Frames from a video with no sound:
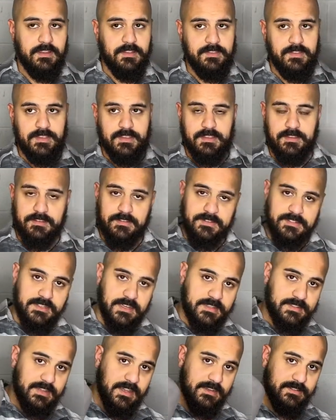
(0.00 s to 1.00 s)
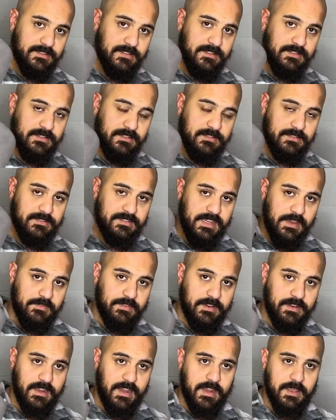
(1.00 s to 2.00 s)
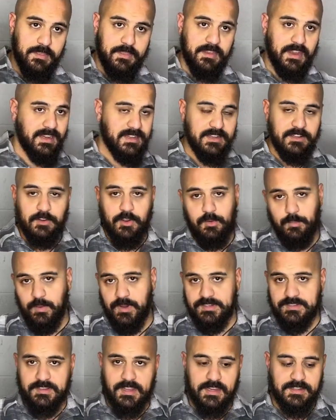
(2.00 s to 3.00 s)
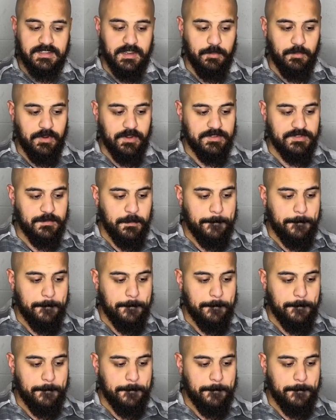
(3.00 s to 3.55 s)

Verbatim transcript: the six X and a seven and eighth, and I didn't know what size I was.